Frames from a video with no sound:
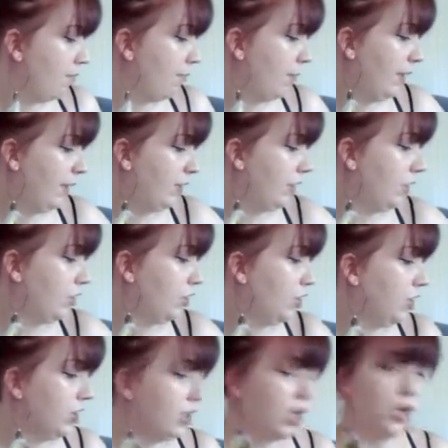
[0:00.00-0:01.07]
But a
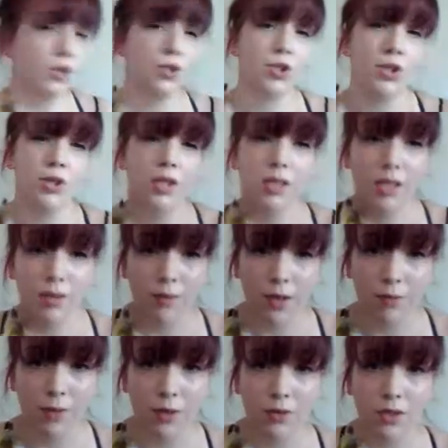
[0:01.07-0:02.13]
good alternative
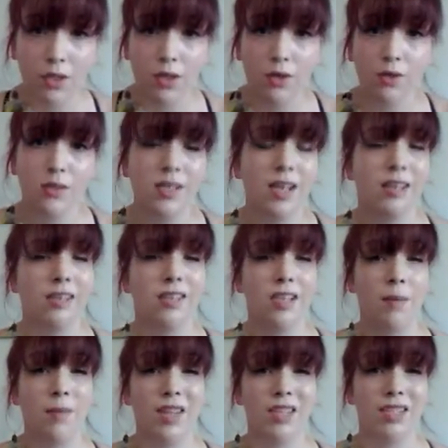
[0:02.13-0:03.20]
I found to those, and
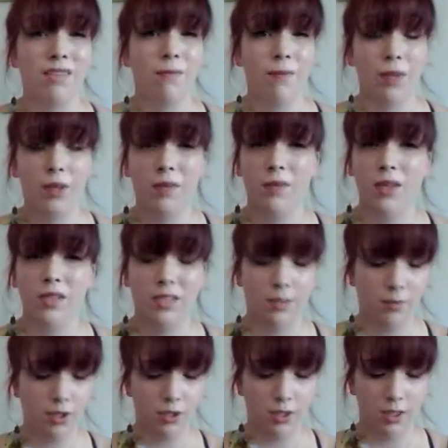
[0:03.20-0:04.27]
something that's very, very
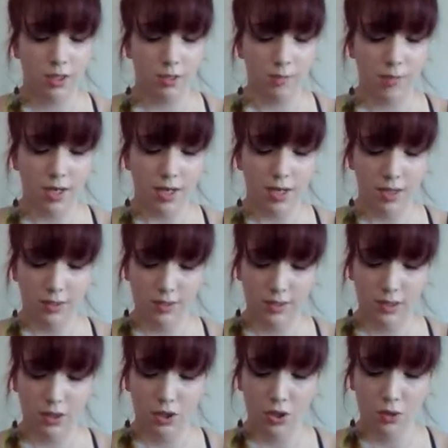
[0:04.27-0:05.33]
similar to them, is
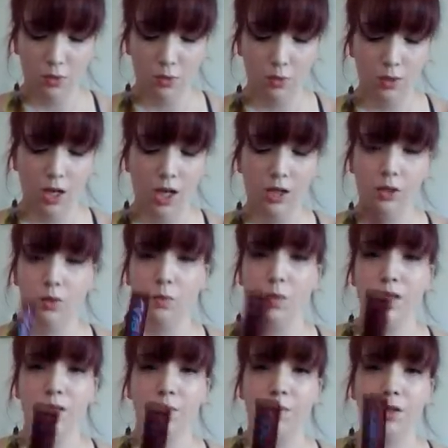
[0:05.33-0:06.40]
the new Color
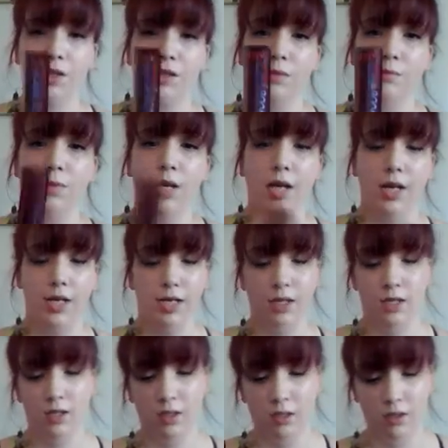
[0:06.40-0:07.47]
Whisper by
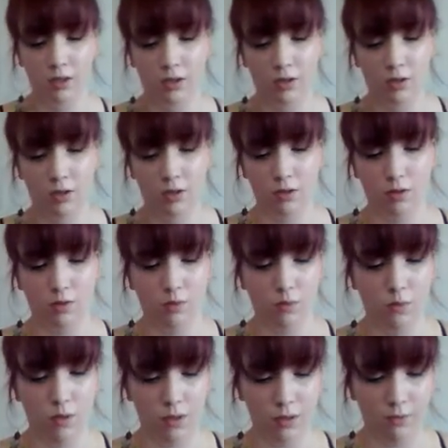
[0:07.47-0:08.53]

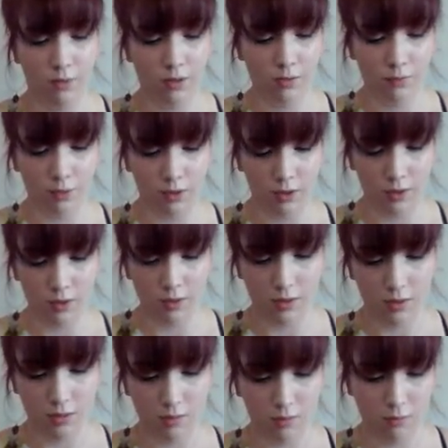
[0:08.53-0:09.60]
whatever the fuck this is.